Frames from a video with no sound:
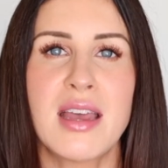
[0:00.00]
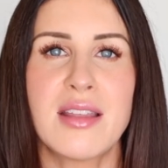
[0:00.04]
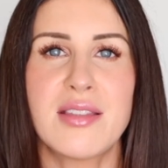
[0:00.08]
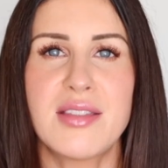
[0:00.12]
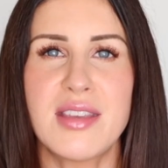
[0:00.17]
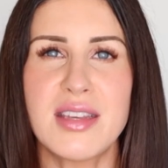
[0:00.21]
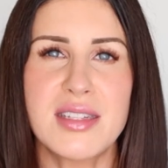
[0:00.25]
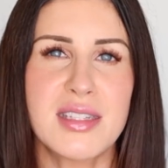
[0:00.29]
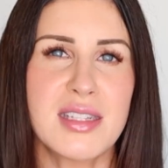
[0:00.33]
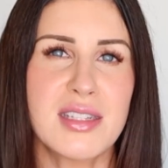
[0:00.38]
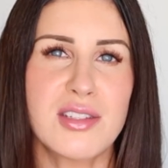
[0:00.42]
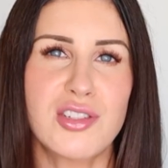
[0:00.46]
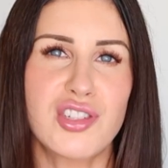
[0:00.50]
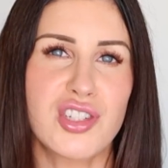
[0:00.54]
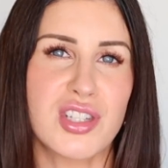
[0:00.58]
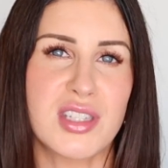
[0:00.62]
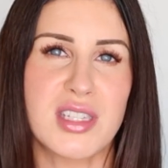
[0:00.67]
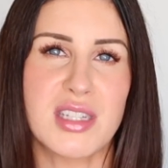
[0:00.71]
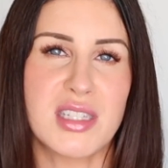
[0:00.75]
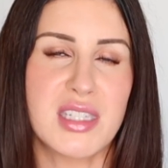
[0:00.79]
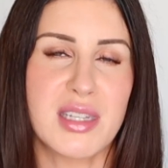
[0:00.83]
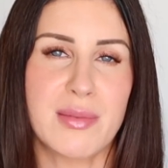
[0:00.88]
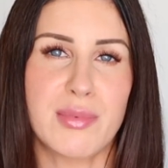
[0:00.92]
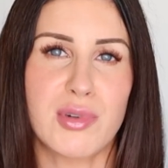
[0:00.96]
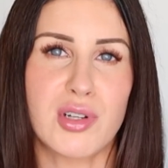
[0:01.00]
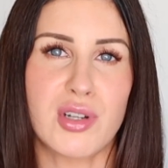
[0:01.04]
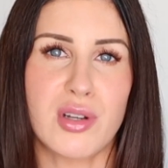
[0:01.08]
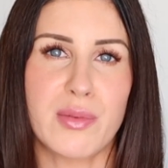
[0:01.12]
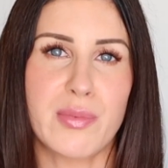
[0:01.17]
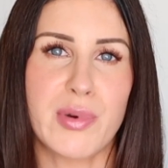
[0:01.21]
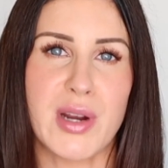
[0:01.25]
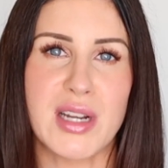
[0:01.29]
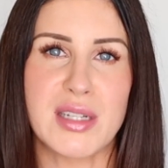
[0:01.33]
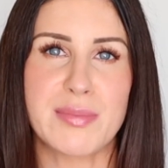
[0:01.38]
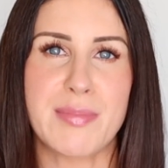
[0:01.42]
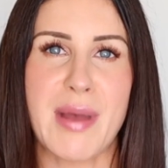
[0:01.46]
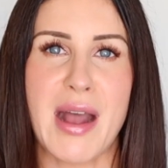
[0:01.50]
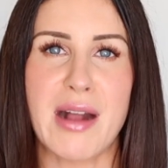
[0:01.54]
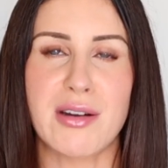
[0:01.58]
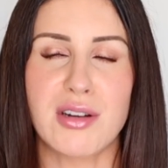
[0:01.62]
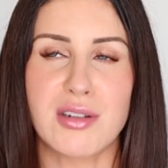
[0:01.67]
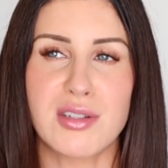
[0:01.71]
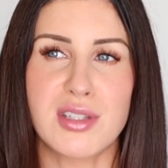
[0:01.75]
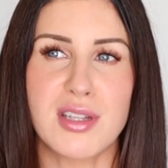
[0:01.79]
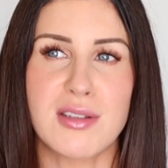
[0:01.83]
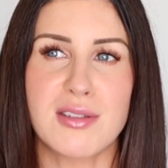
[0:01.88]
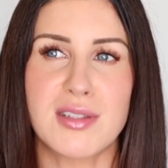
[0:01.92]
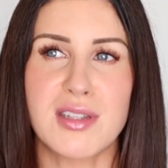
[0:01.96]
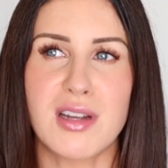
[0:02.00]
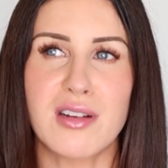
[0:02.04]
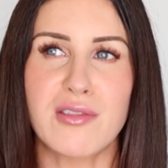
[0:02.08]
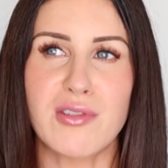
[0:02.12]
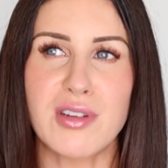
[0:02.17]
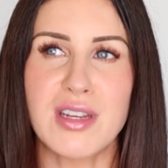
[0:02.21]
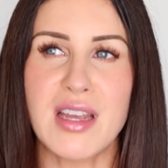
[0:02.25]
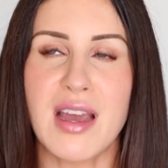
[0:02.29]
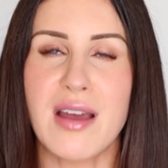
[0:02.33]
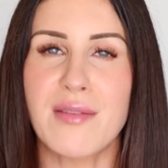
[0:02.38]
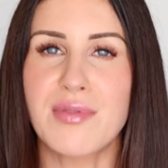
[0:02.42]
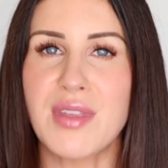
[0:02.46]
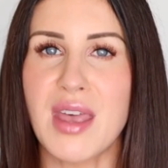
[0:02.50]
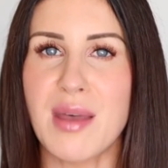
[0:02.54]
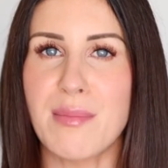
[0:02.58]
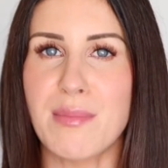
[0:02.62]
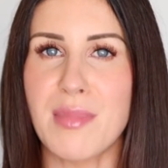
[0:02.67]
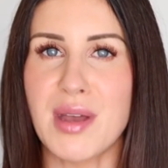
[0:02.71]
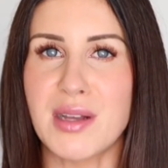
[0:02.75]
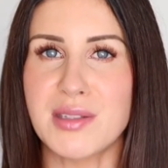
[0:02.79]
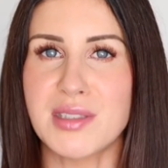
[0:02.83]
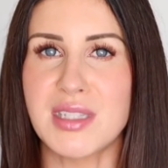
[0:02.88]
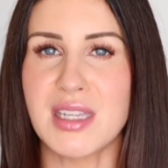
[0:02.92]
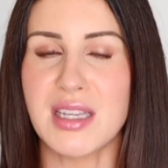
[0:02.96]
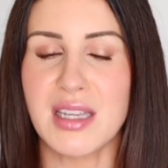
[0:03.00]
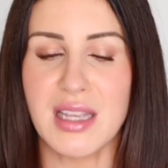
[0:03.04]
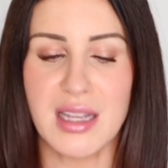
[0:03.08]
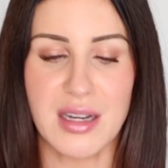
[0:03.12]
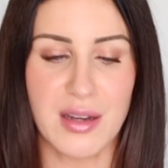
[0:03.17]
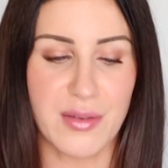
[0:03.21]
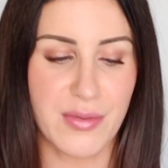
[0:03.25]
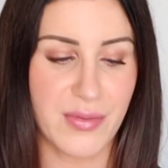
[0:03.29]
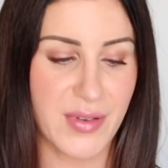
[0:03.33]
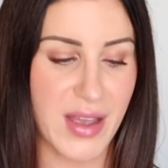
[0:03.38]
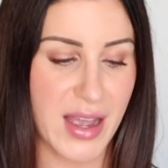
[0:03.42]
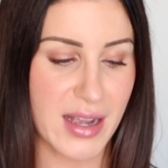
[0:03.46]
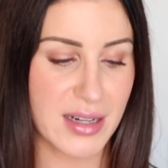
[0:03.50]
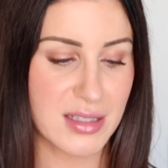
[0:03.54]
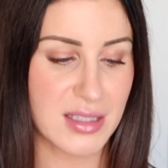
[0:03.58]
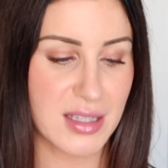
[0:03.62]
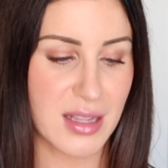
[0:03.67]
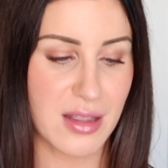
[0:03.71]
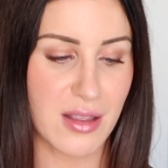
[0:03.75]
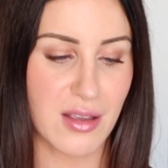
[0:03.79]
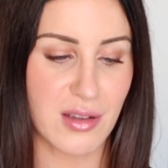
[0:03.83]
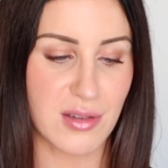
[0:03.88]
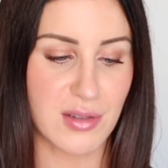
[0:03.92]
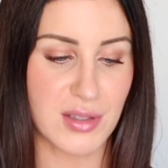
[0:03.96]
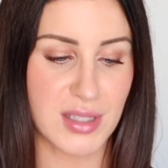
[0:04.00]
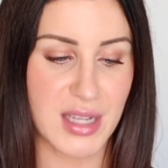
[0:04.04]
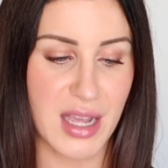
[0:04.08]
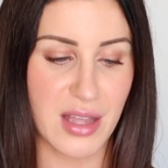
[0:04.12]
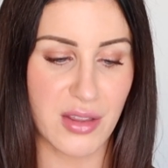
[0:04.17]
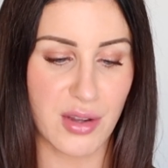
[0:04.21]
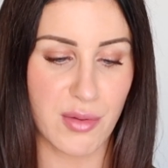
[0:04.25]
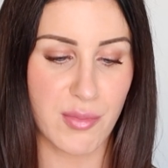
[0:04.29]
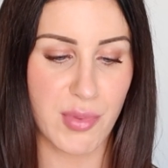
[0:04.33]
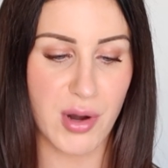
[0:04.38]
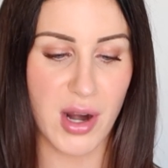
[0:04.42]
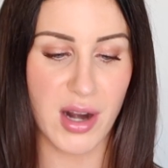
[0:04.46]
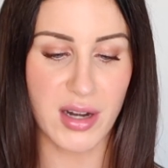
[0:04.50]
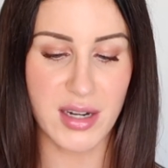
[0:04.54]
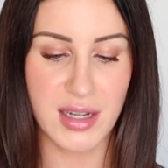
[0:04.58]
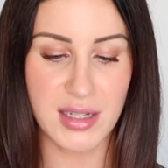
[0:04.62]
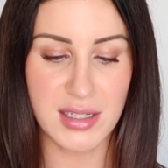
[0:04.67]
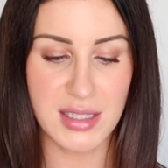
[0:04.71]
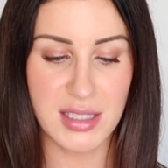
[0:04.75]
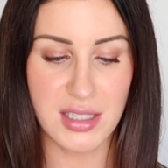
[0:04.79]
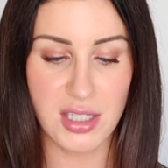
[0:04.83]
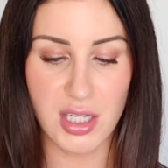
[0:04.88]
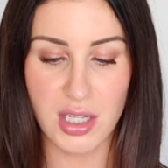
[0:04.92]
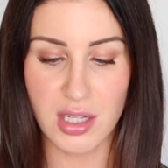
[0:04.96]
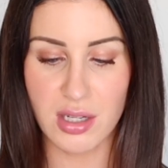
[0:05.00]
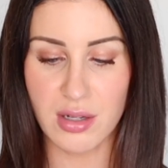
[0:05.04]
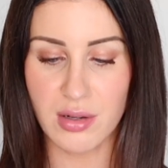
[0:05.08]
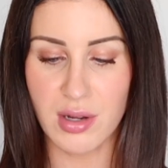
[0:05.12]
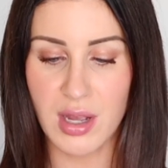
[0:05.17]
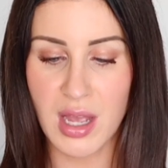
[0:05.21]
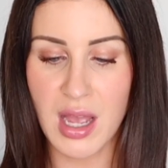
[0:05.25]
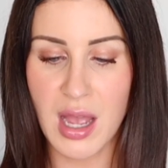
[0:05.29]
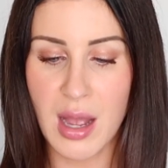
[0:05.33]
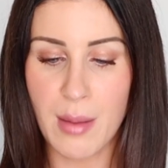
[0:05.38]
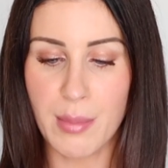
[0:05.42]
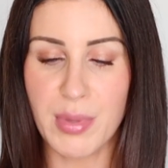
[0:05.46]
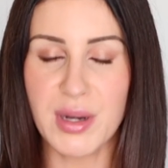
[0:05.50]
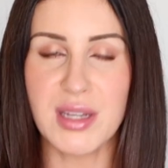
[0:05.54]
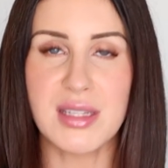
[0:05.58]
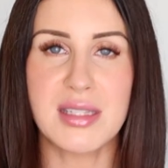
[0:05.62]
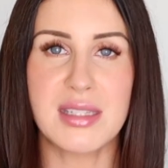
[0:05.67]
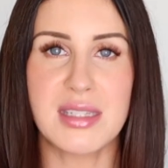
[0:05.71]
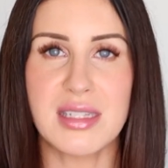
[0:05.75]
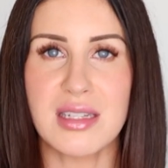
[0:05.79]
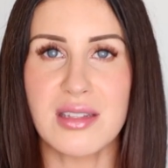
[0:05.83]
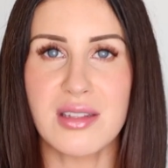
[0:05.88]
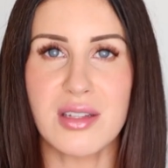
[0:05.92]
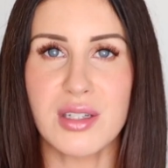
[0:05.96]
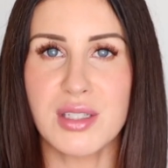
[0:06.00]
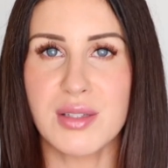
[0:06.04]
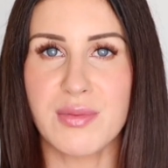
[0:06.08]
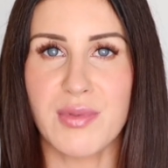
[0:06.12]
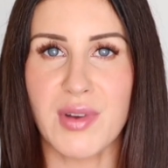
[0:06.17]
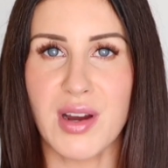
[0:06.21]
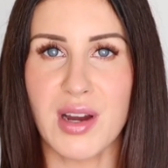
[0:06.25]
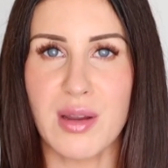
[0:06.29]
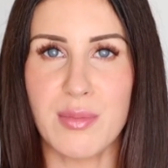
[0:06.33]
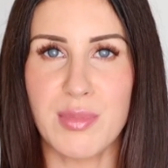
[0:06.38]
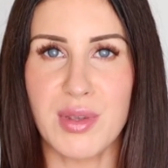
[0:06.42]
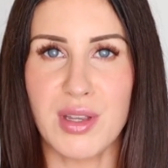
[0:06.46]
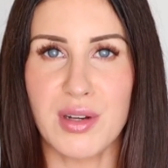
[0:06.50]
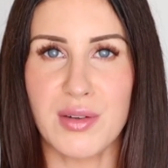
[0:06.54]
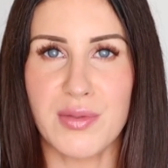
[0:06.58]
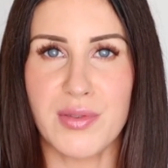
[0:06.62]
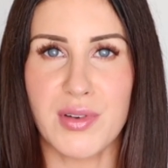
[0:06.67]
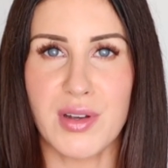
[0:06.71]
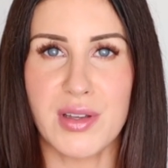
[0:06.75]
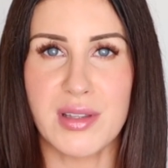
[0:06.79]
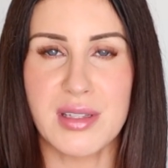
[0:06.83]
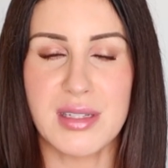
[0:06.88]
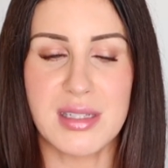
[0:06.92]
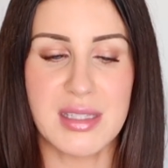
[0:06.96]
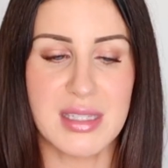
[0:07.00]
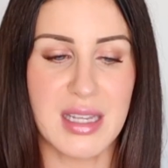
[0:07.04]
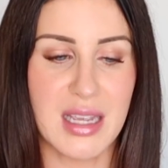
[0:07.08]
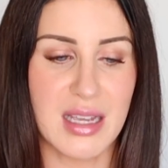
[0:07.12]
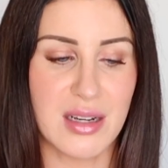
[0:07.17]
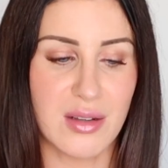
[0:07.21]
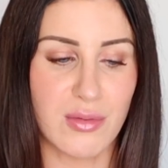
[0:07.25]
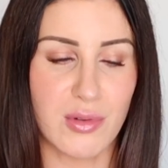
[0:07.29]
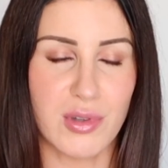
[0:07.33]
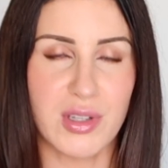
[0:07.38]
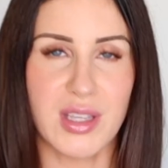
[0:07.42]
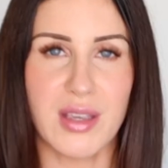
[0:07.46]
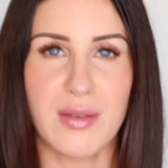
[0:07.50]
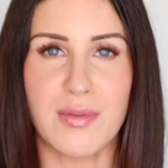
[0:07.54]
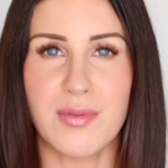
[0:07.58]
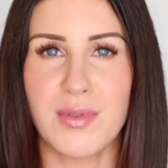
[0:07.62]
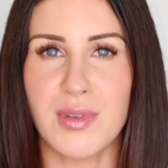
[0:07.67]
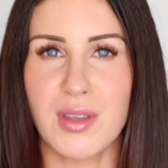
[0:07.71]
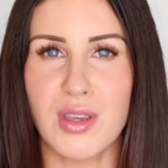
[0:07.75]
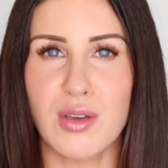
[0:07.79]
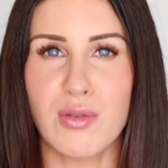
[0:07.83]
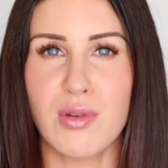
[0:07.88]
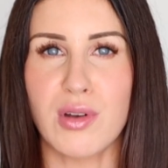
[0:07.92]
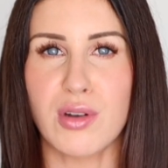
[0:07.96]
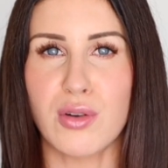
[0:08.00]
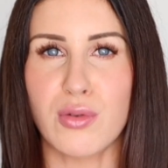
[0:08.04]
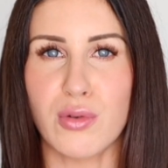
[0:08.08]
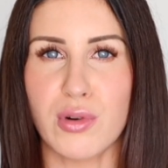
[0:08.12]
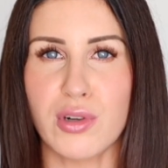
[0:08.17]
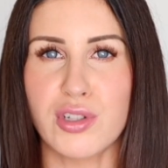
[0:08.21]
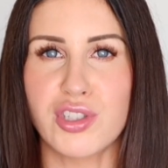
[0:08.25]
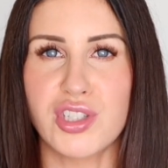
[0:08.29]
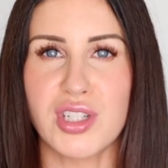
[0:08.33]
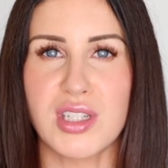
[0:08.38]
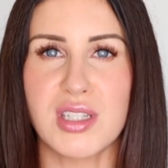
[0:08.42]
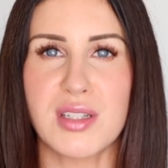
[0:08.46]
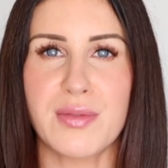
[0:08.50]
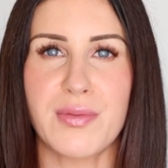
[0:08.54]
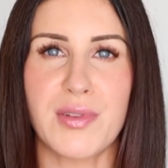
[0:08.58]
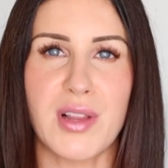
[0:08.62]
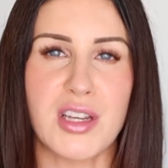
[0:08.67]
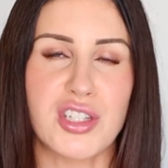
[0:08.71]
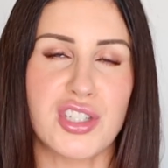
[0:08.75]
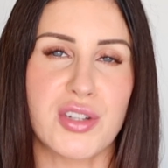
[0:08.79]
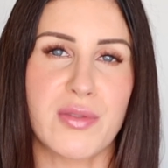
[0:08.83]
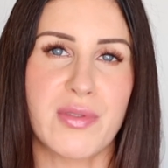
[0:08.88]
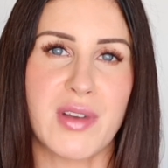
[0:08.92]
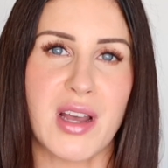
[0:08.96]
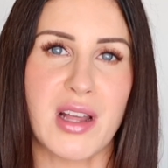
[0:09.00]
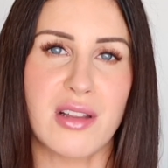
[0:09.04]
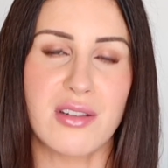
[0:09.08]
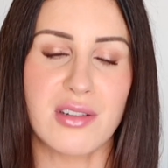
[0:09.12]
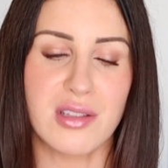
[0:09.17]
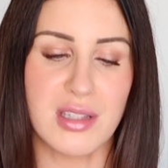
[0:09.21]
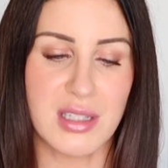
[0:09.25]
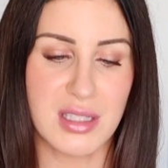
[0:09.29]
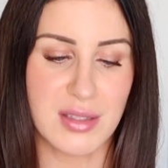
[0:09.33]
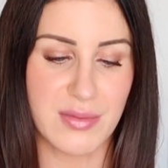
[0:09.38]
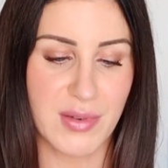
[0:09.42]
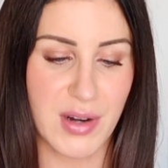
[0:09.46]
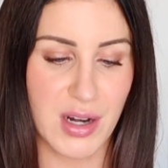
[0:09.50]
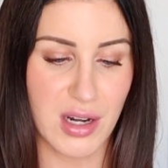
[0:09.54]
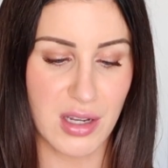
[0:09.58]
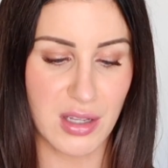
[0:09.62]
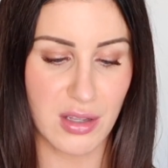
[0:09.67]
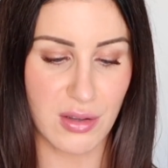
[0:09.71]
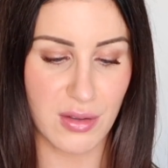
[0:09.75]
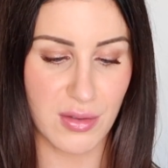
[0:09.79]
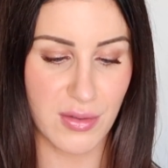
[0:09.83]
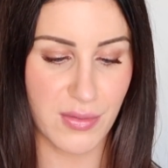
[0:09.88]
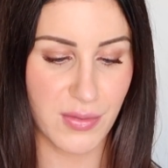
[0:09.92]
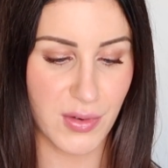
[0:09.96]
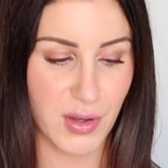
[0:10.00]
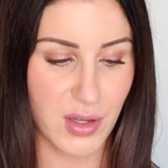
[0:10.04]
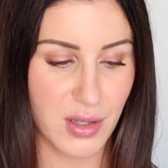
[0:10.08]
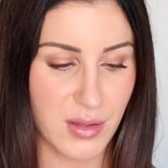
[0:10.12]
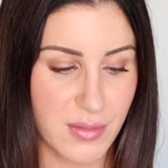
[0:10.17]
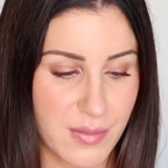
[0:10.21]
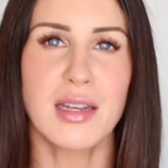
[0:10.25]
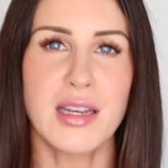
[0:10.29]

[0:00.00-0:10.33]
This is just a typical pressed powder, so it's not going to have that melting in effect that those other products do, but it still looks very beautiful on the skin. It will give you a gorgeous flush of color that's very youthful.